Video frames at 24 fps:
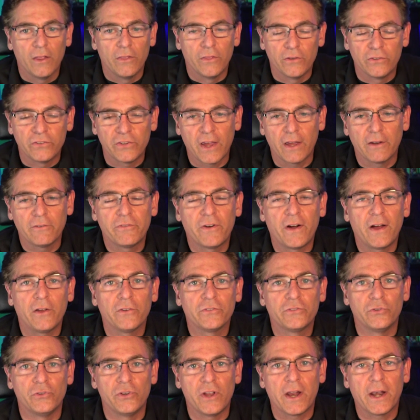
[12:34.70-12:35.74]
The sound files
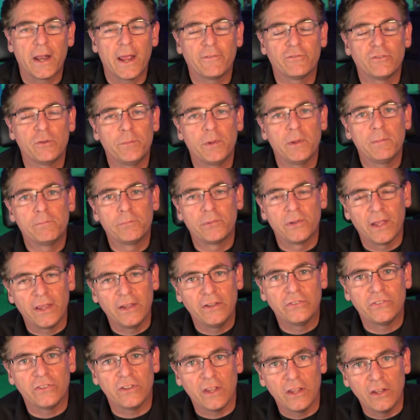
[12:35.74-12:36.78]
do not have to be
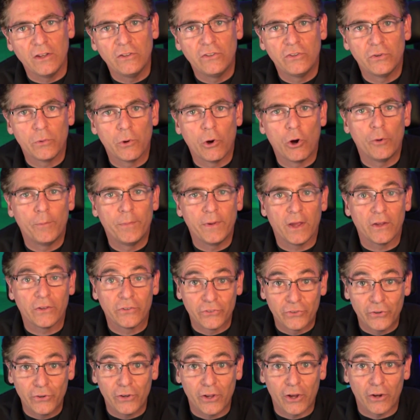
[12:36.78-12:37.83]
placed into OBS
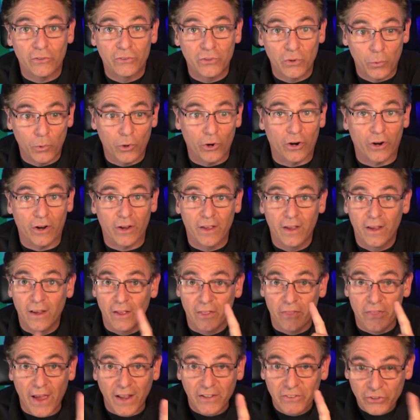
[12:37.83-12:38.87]
Studio to work.
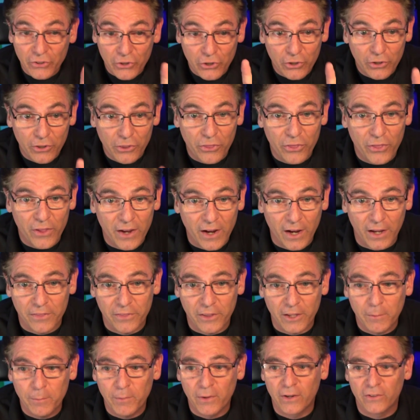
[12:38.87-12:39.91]
That's a good thing, I
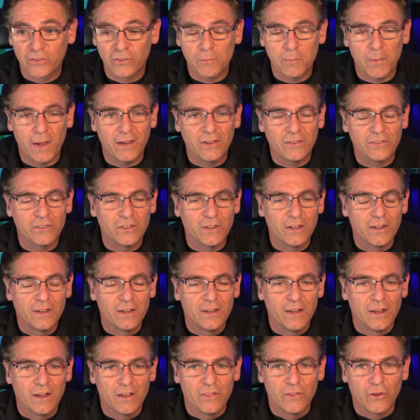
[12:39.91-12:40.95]
think, because it makes
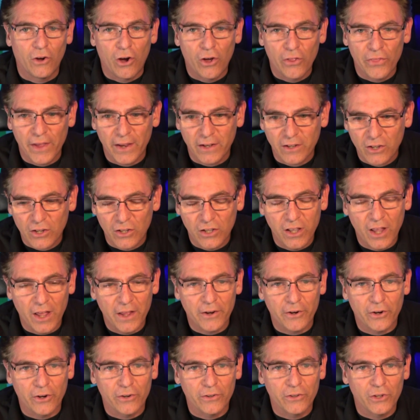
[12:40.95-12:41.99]
all that
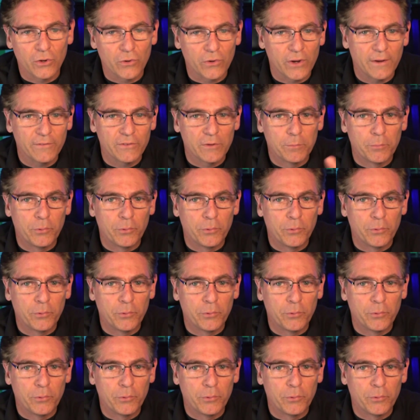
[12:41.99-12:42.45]
clutter. You don't have to